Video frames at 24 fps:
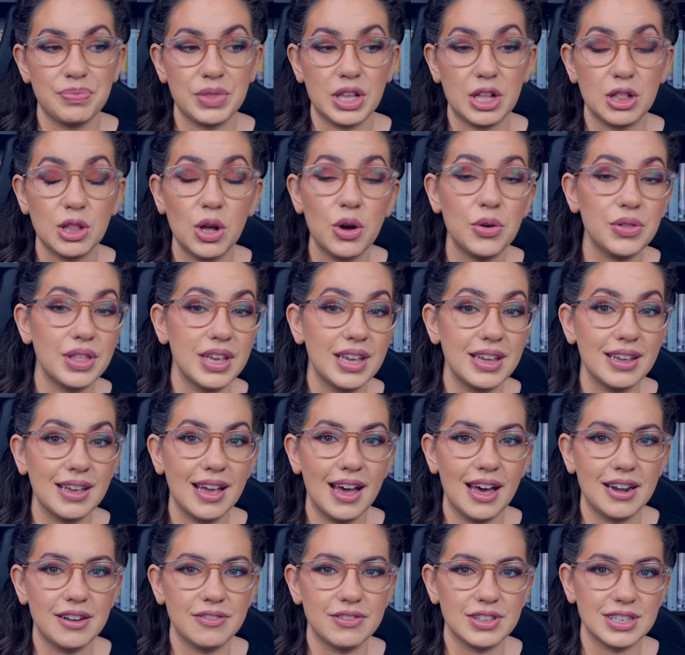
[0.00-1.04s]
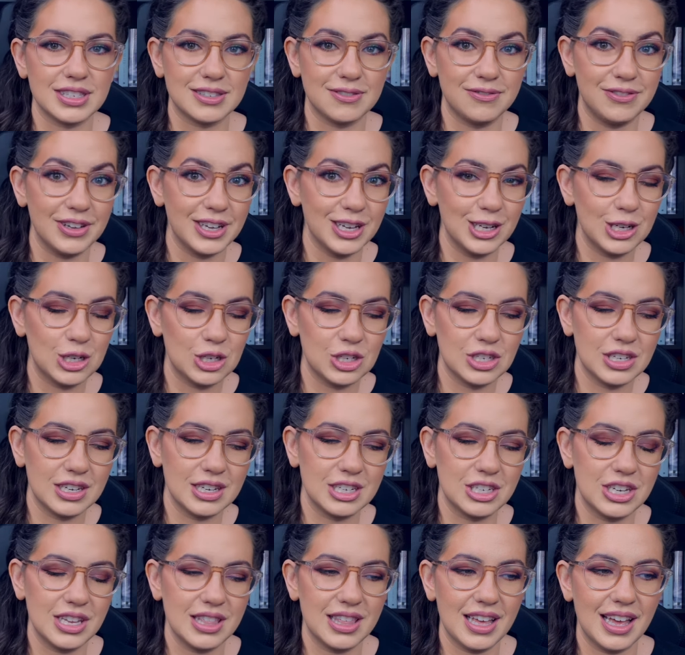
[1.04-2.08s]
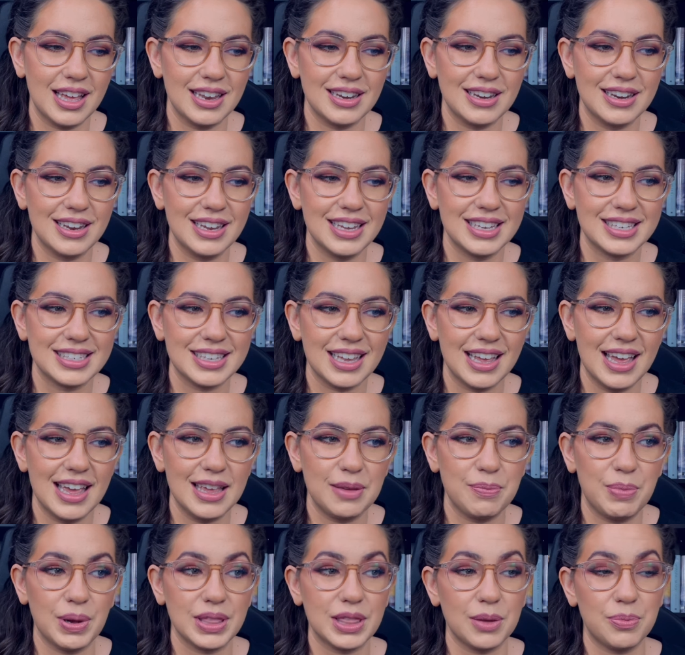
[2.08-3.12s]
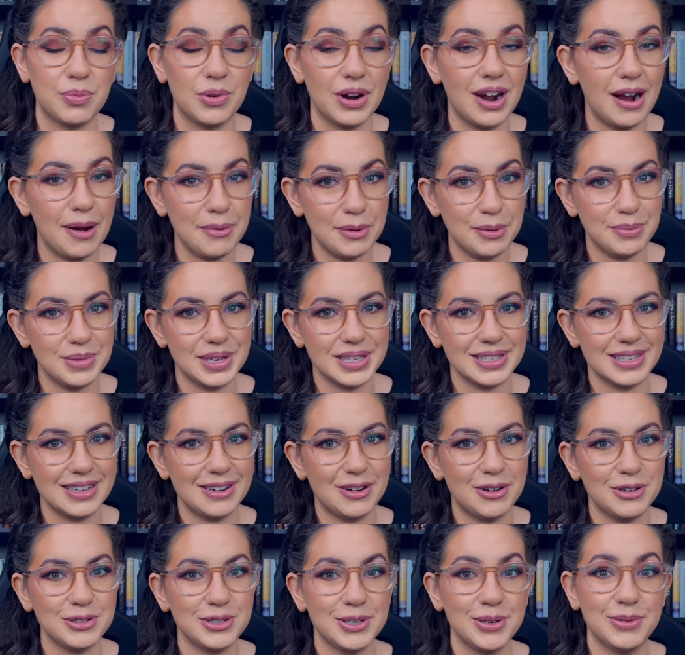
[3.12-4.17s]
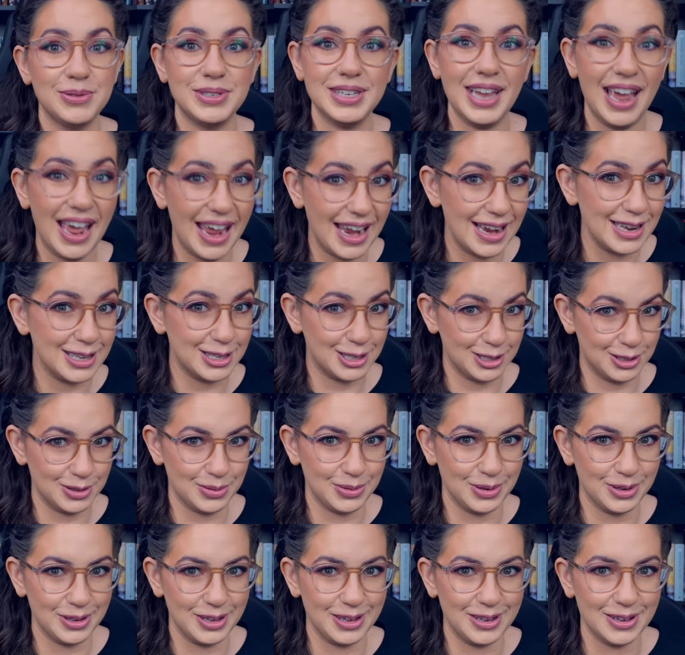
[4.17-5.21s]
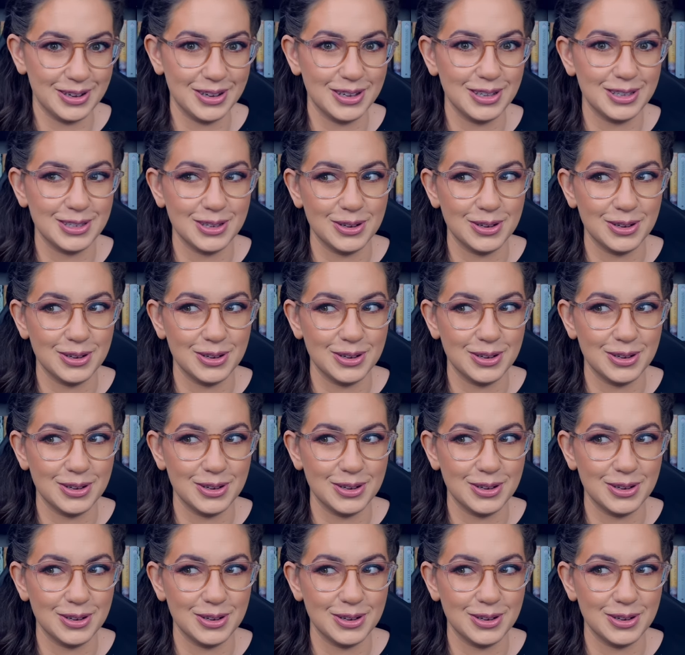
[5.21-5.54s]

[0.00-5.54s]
clothing out of this fish, she then is like, but the problem is it also tastes really good.